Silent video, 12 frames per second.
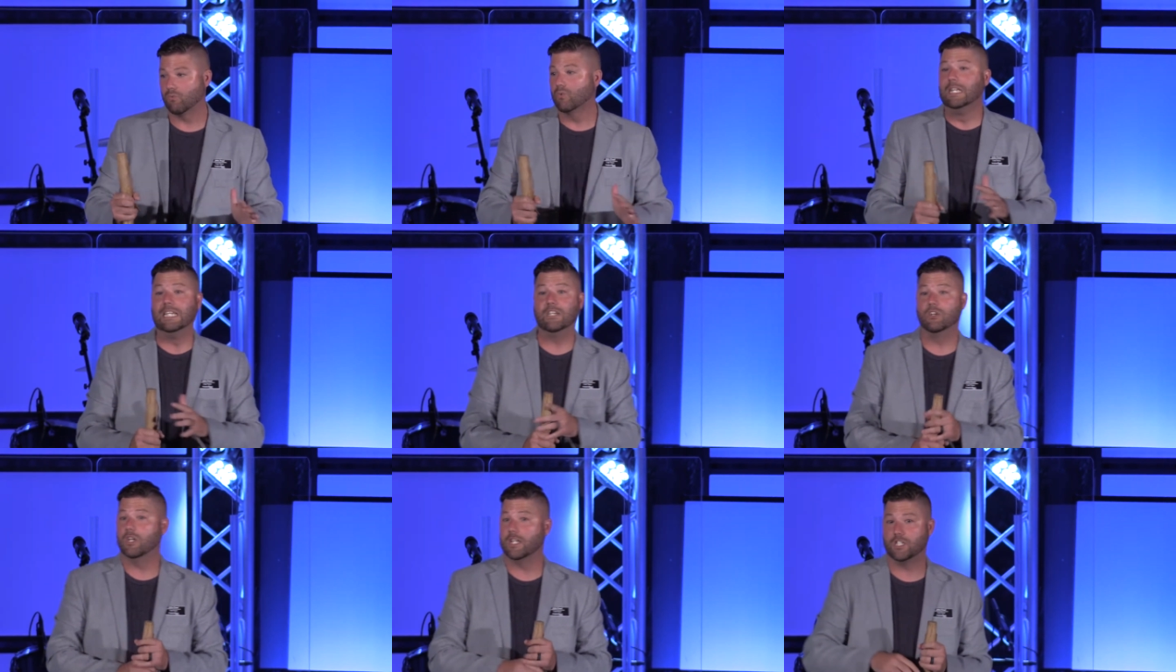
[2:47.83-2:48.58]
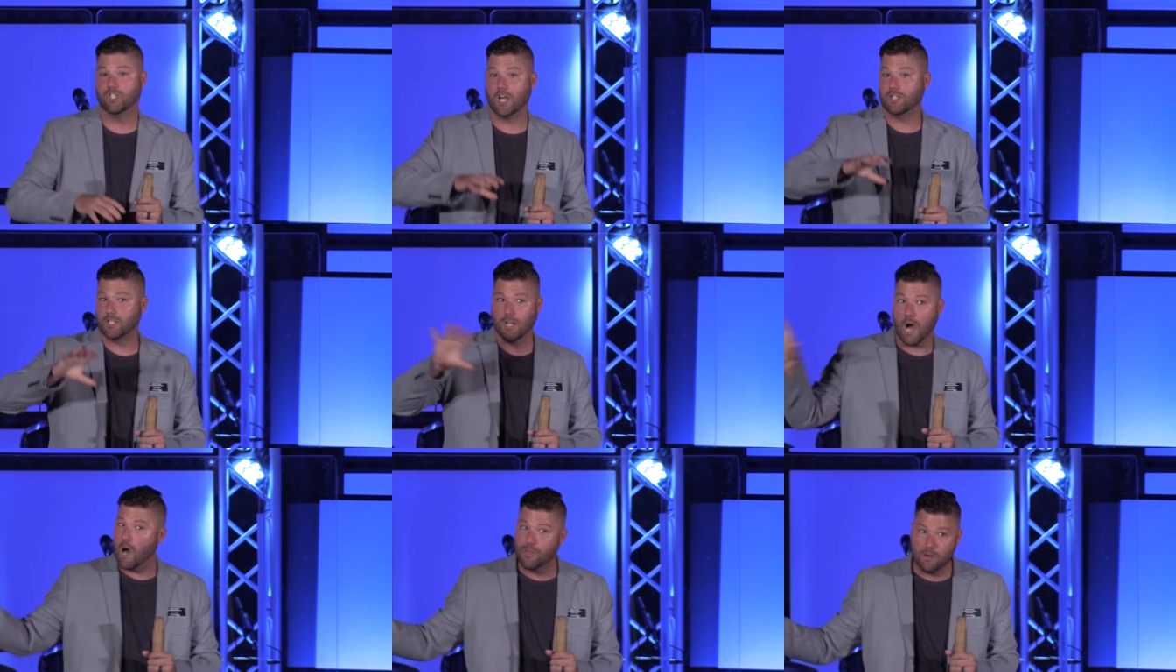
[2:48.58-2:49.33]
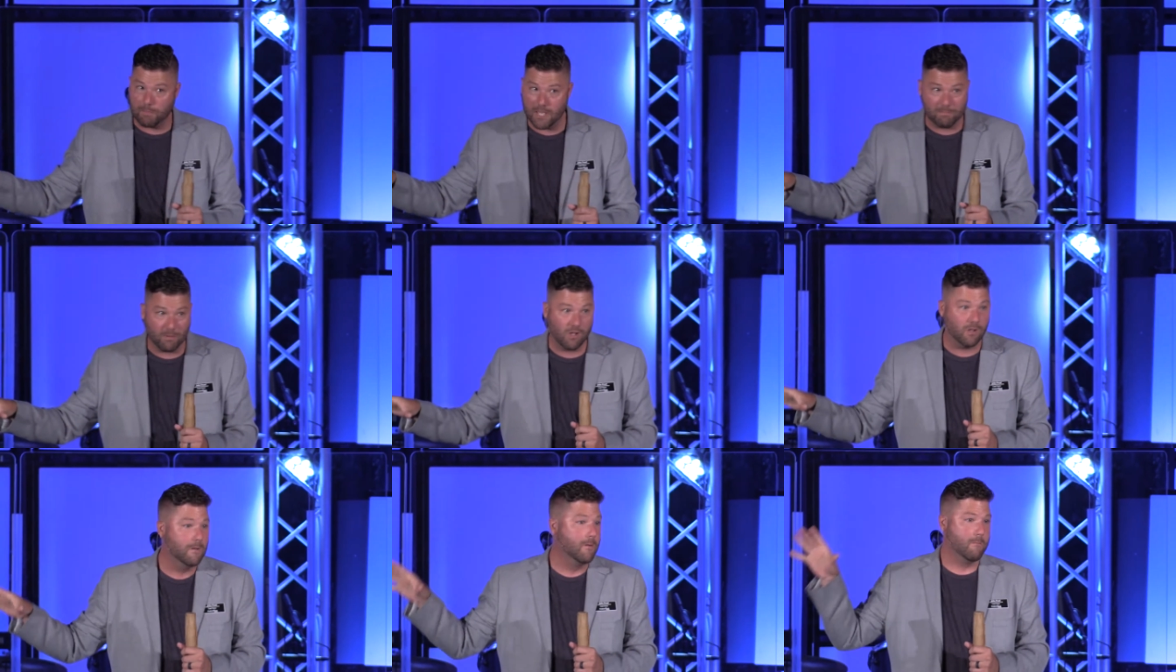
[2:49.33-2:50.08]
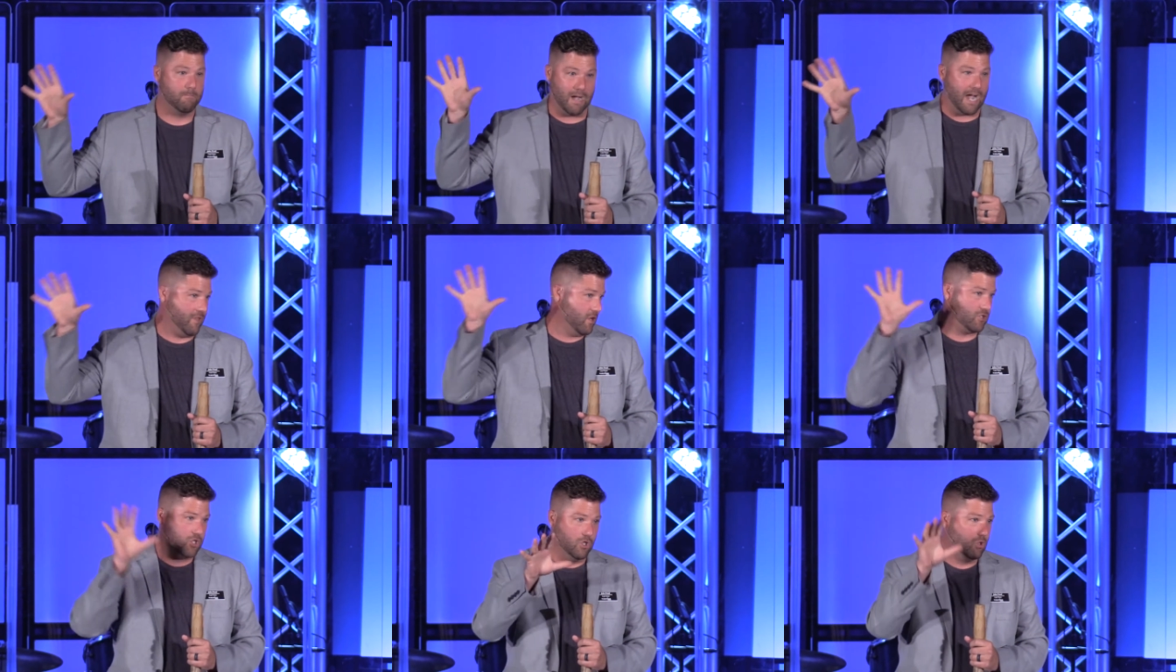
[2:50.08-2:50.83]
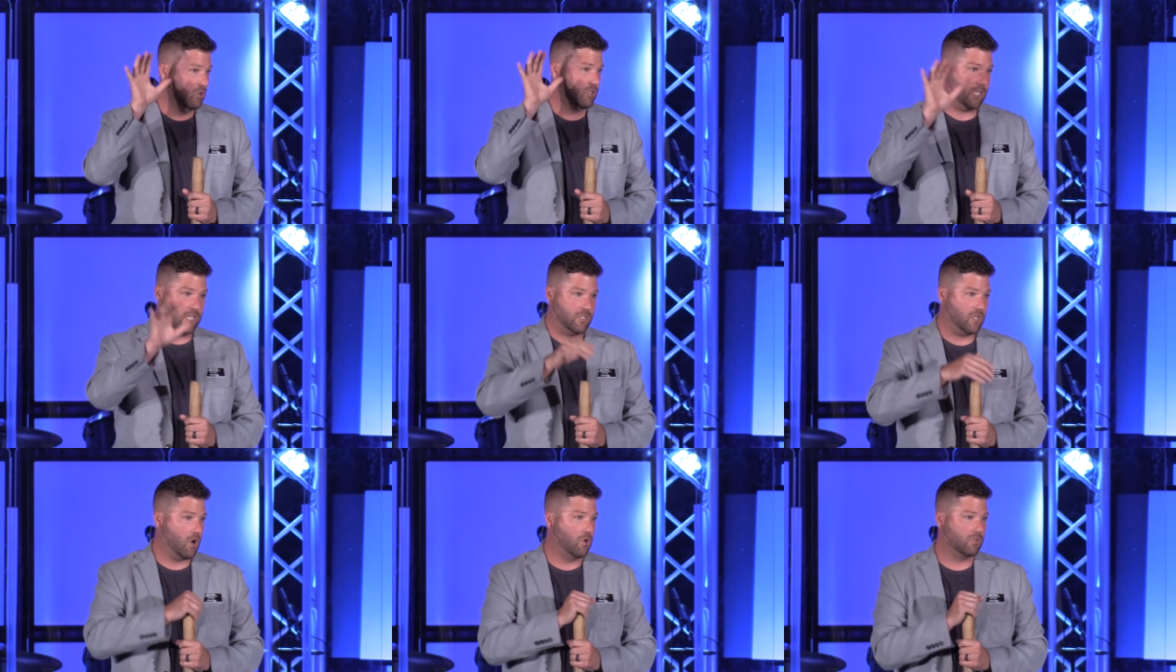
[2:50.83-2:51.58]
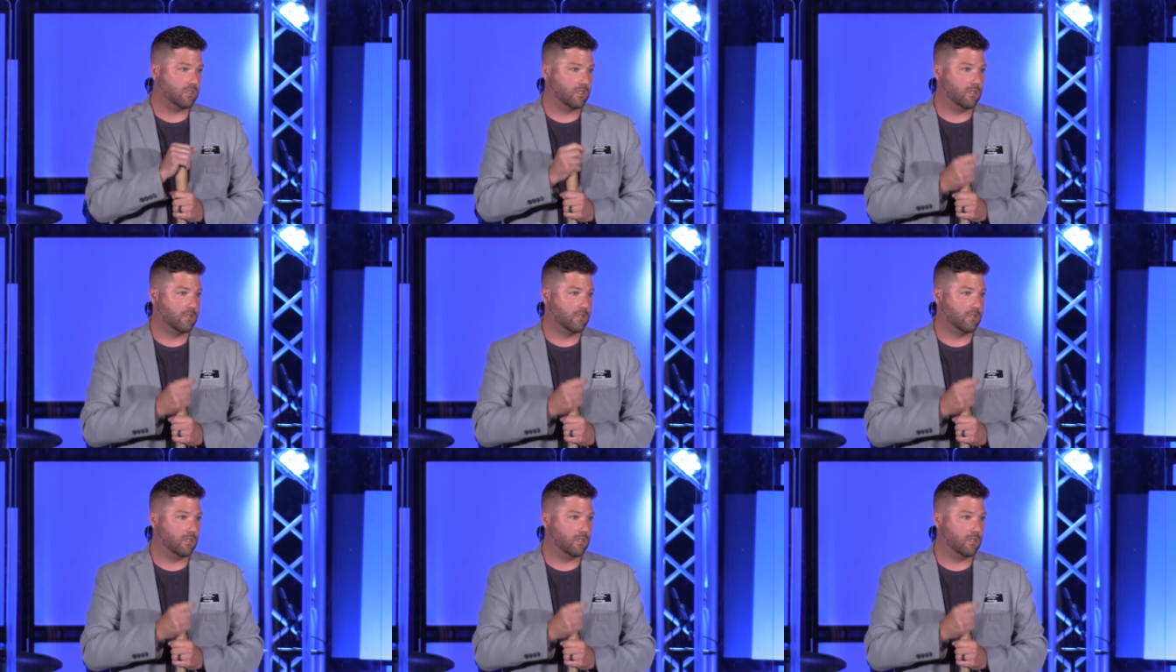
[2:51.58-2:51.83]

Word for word: really good at judging other people by their do's and don'ts.